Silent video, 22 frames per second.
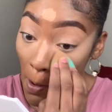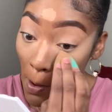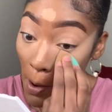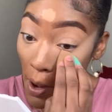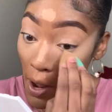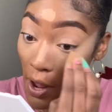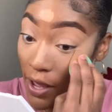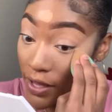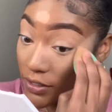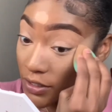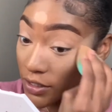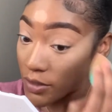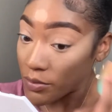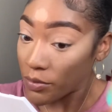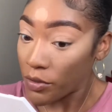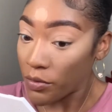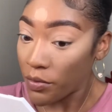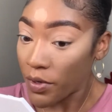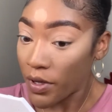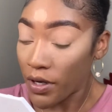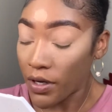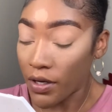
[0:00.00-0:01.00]
I just be
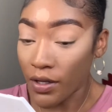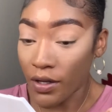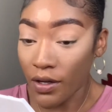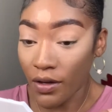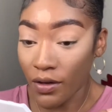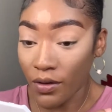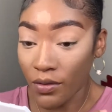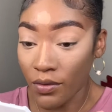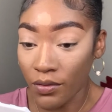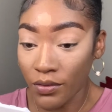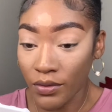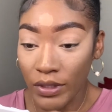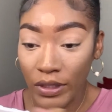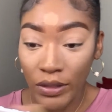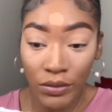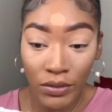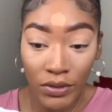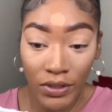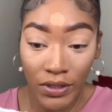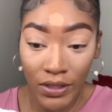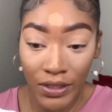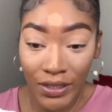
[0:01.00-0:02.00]
ready to go do
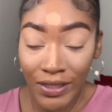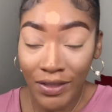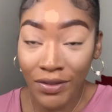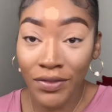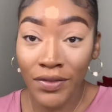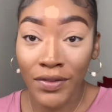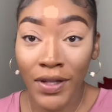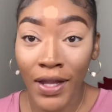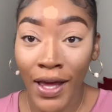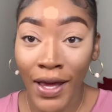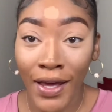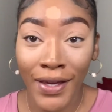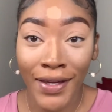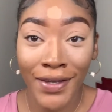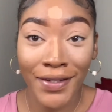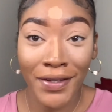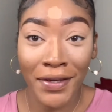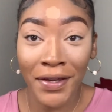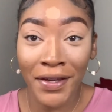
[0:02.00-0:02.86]
stuff, like